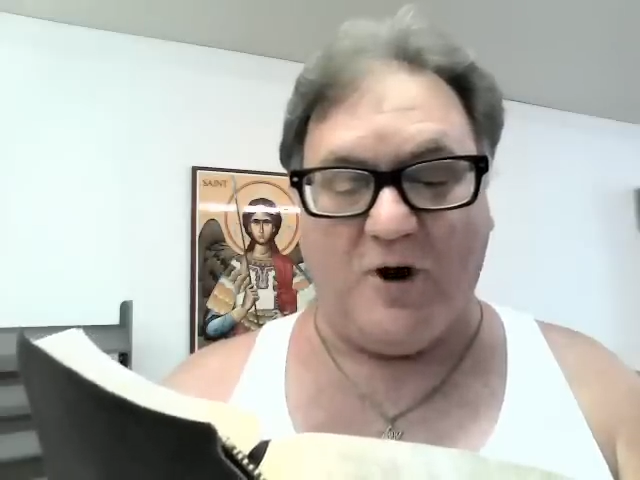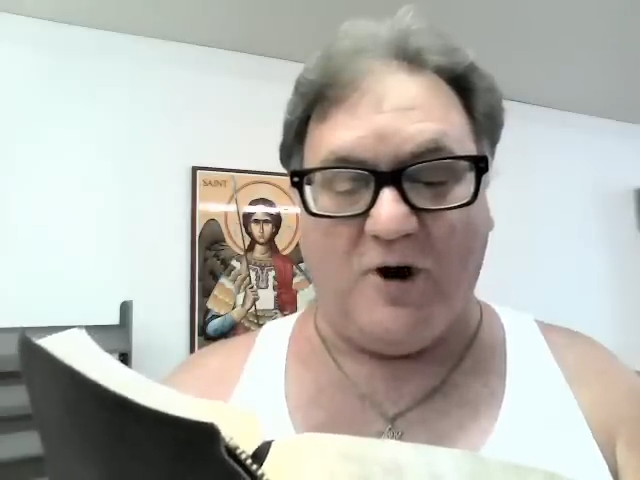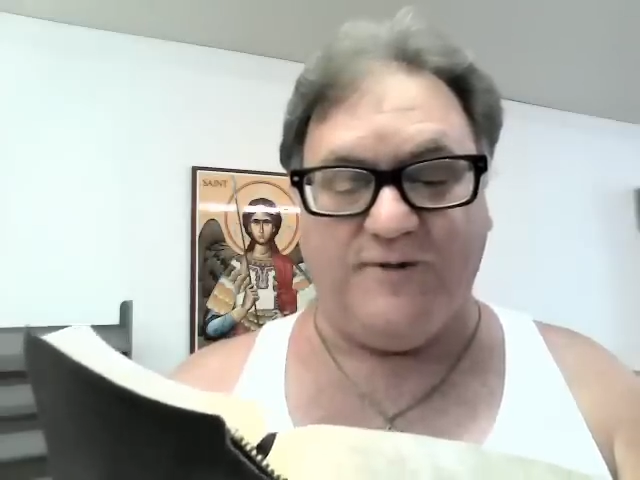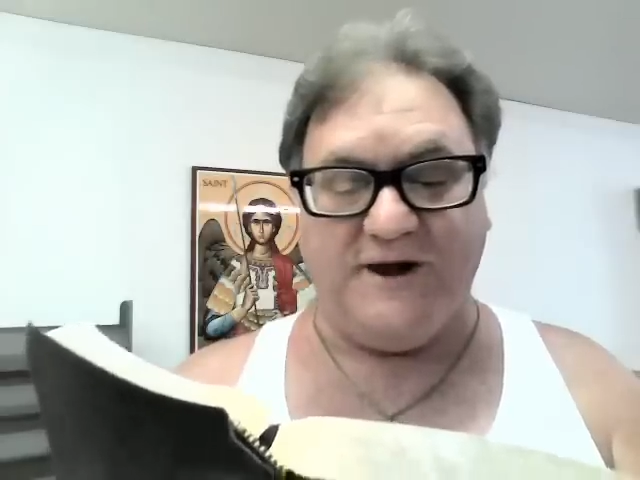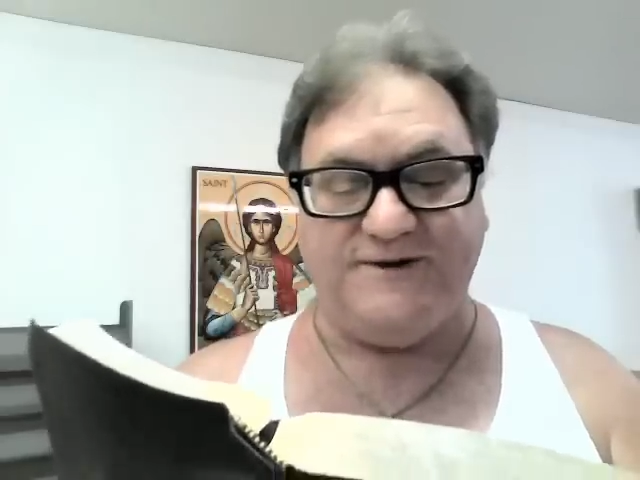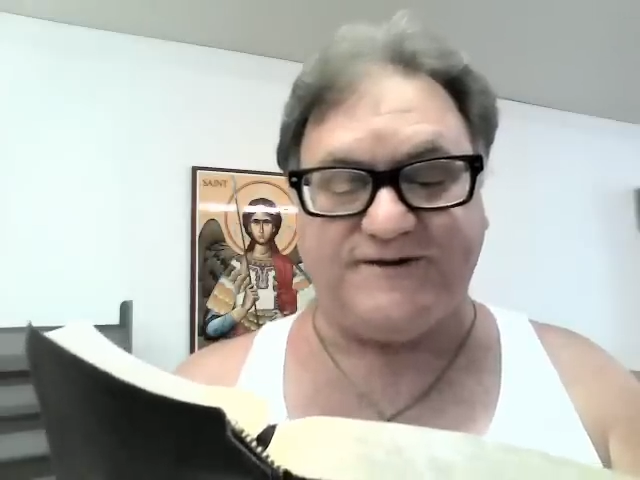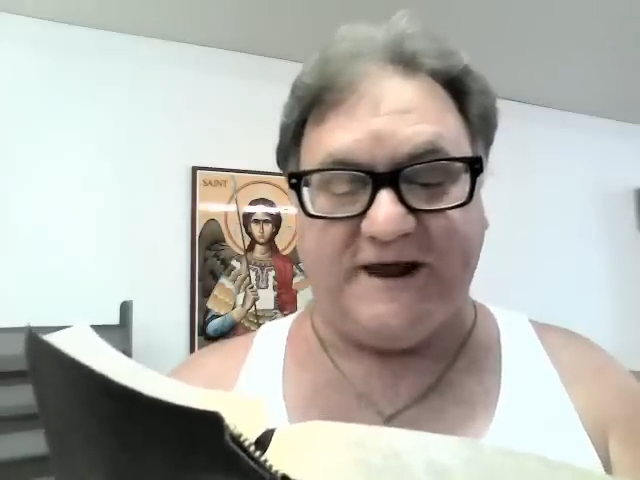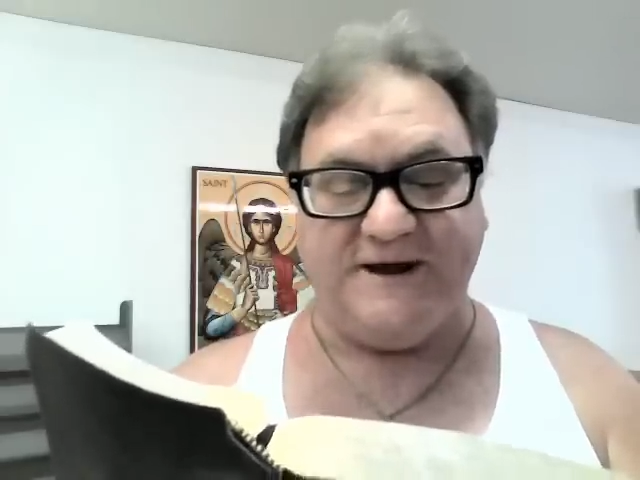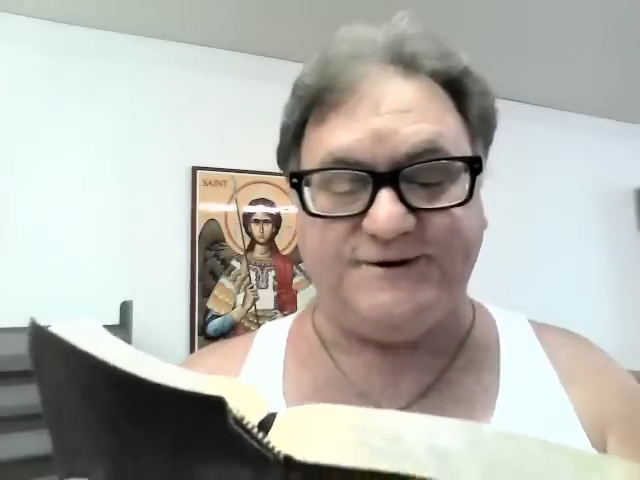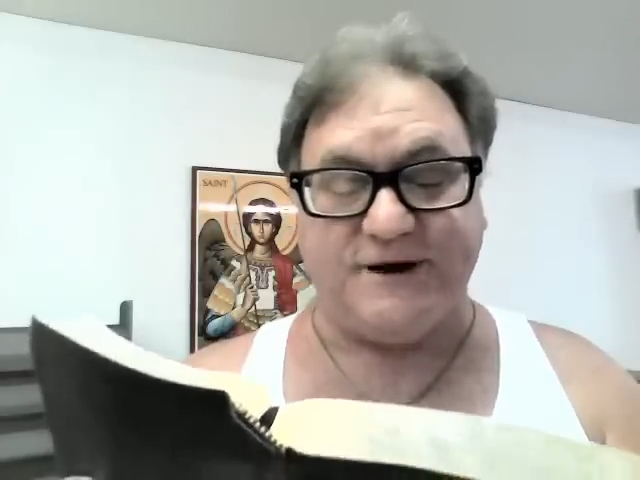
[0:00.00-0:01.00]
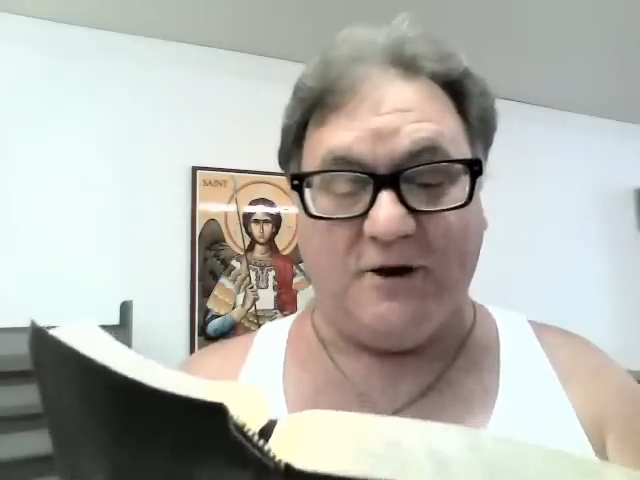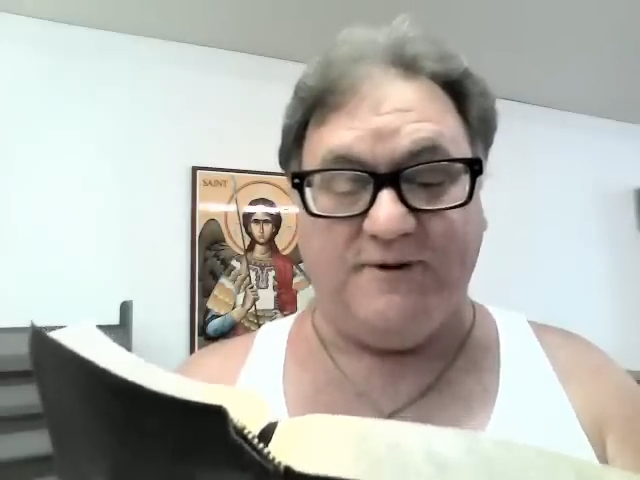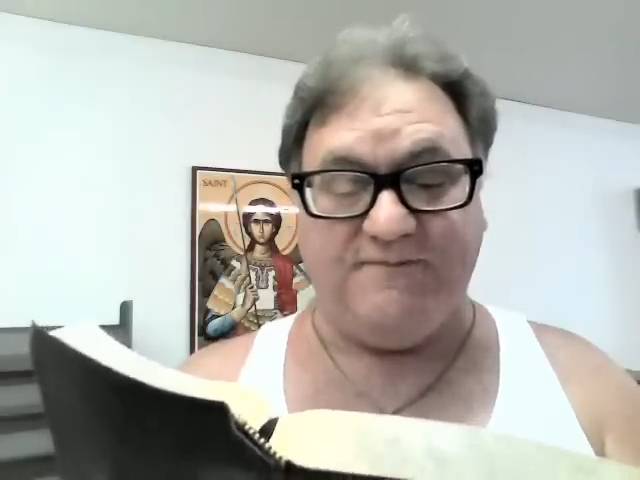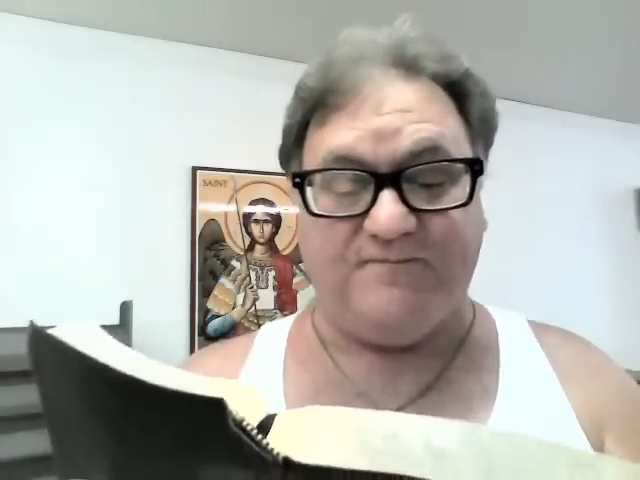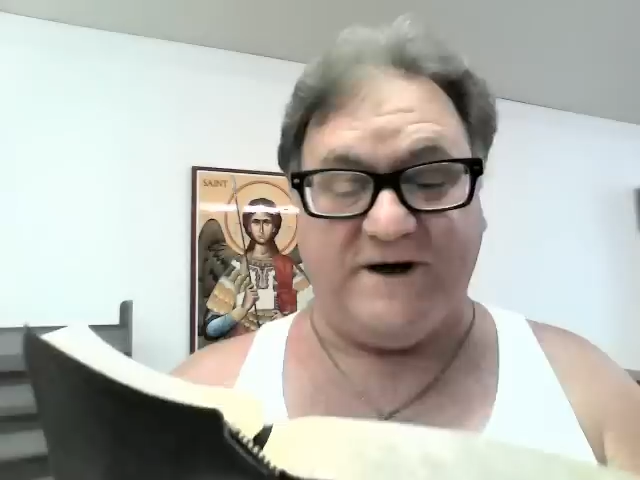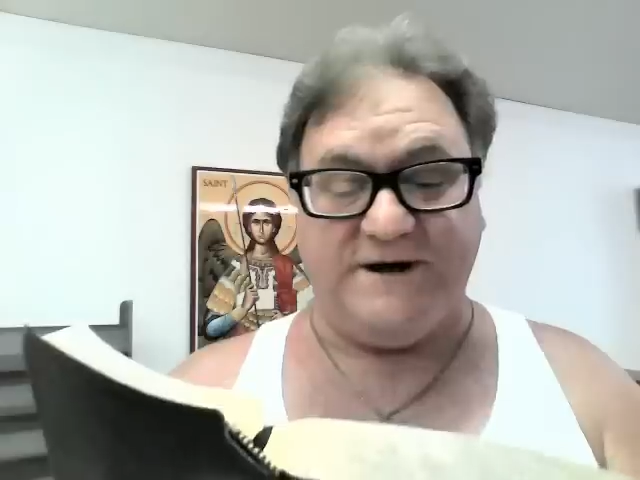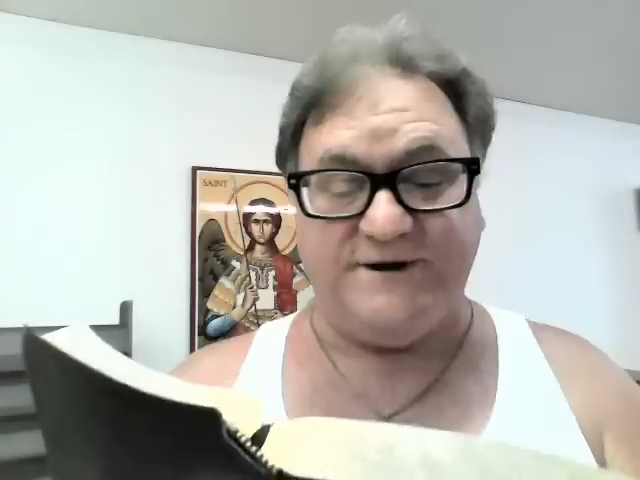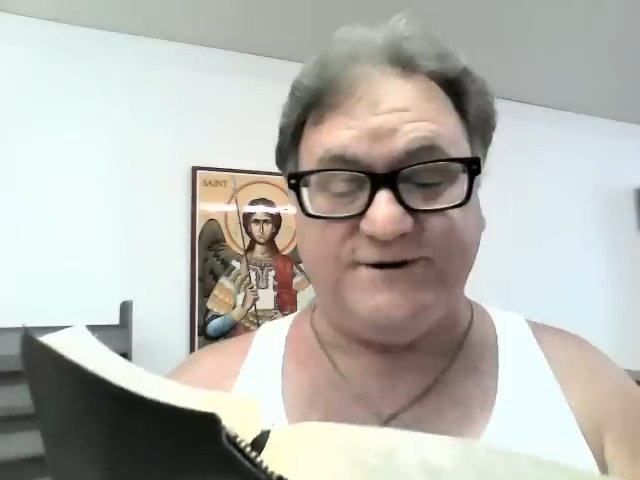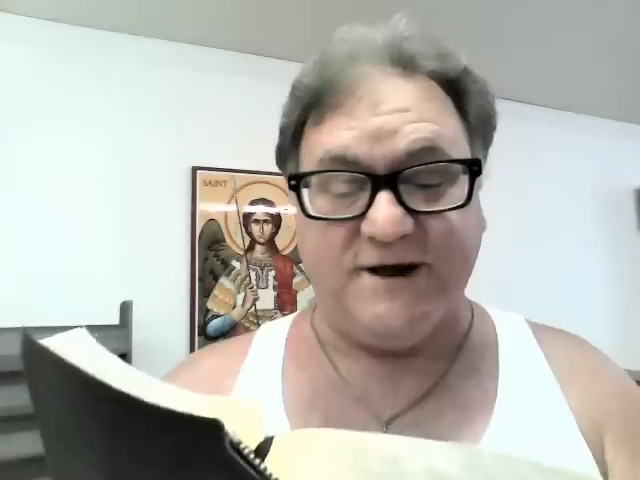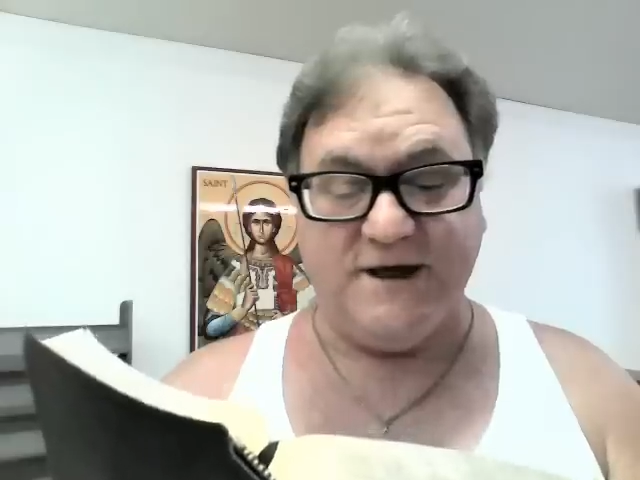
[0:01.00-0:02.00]
all these things shall be
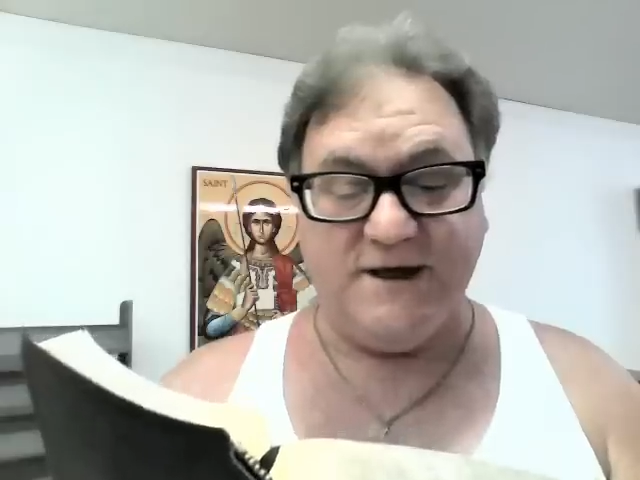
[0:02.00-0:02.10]
finished.